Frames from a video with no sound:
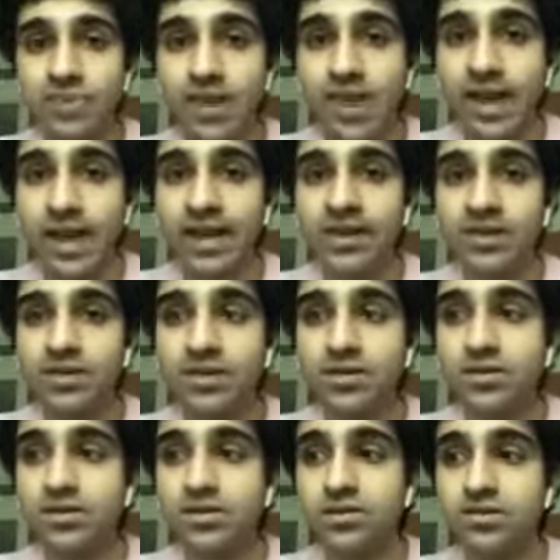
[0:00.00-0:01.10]
and
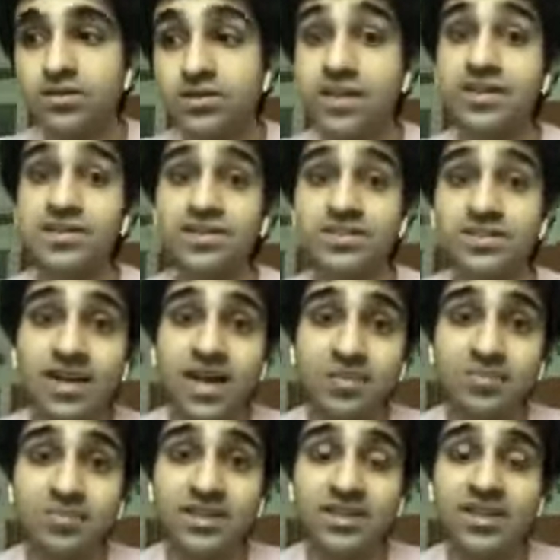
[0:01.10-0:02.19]
studies are still
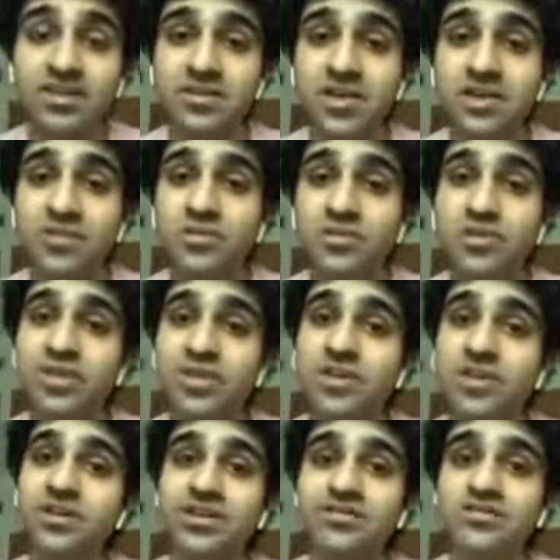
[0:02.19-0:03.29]
happening, and
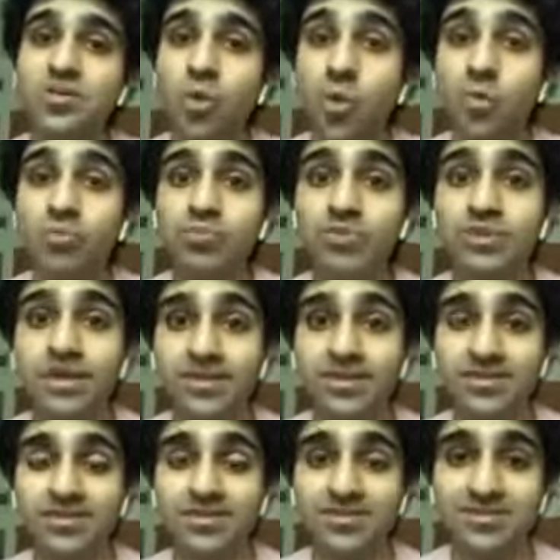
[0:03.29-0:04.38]
we need to kind of hope
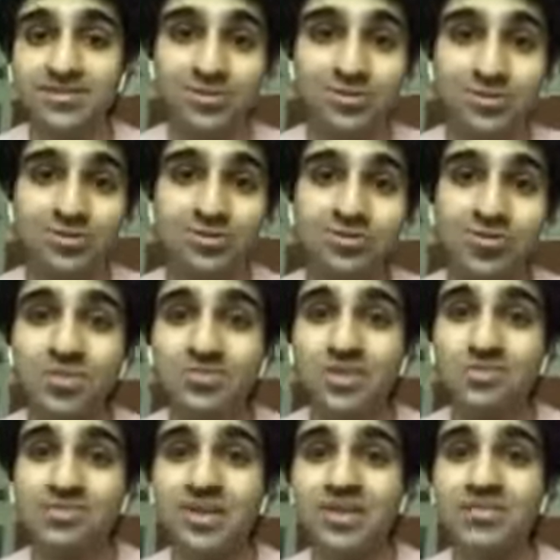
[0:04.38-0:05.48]
that a solution
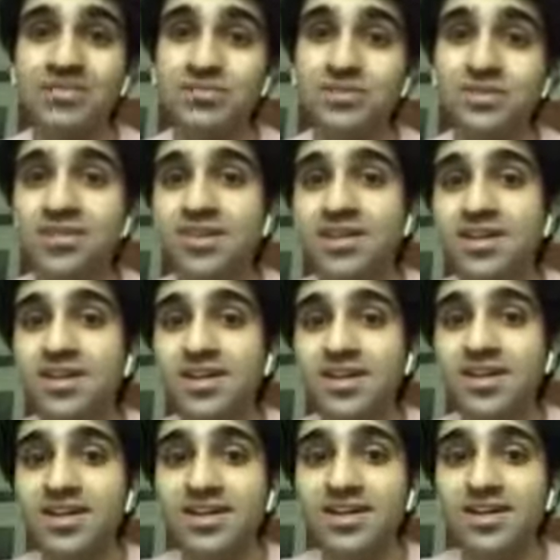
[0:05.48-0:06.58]
pops up very soon.
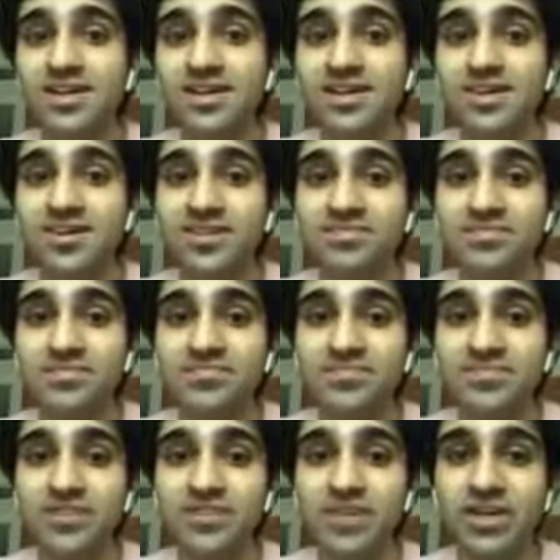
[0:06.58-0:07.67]

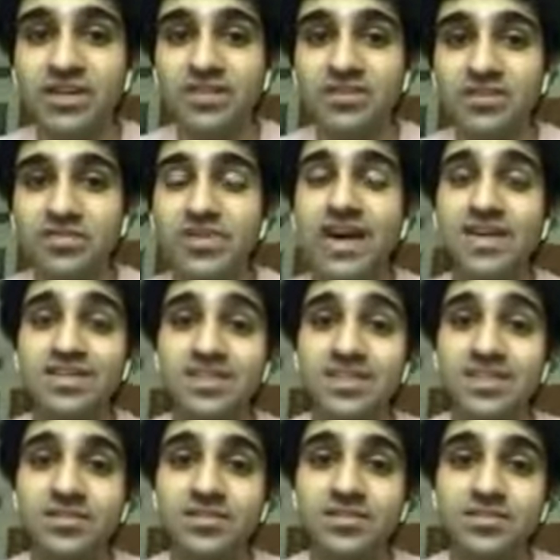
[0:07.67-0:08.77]
I heard a vaccine